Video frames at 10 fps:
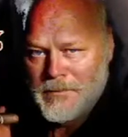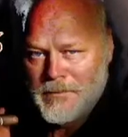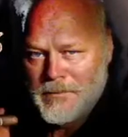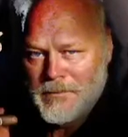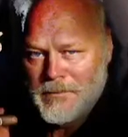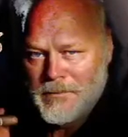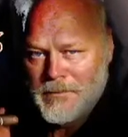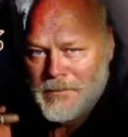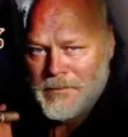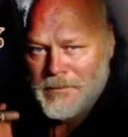
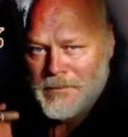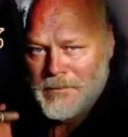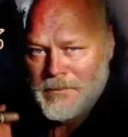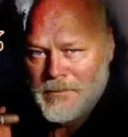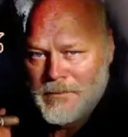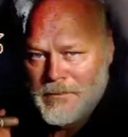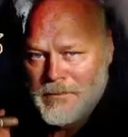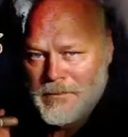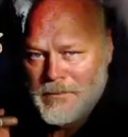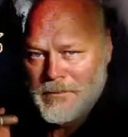
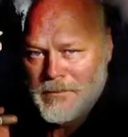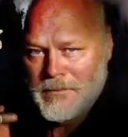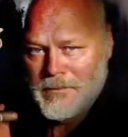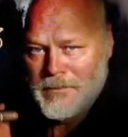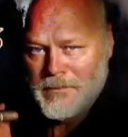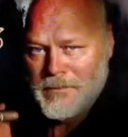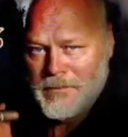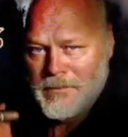[no speech]